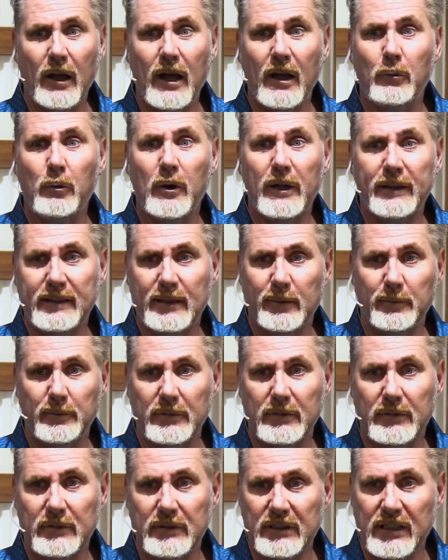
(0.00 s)
I want
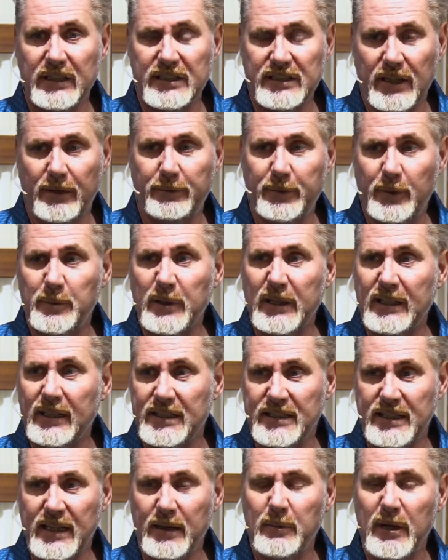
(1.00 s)
them to suffer
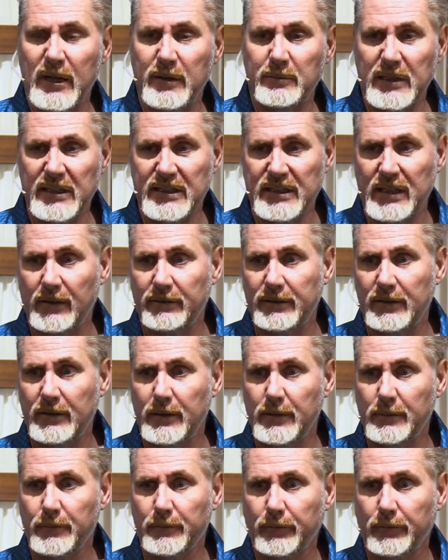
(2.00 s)
because they made me suffer.